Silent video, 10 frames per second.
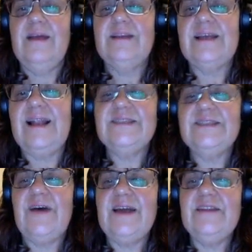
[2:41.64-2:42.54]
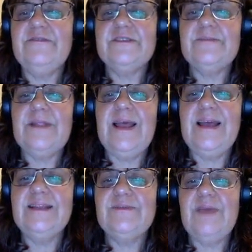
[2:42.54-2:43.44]
To classify different
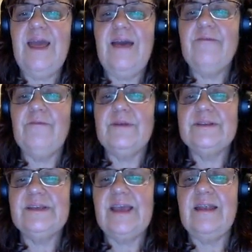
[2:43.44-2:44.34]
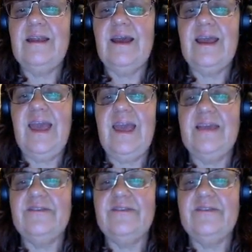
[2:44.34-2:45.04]
plants, we have, once again, a key.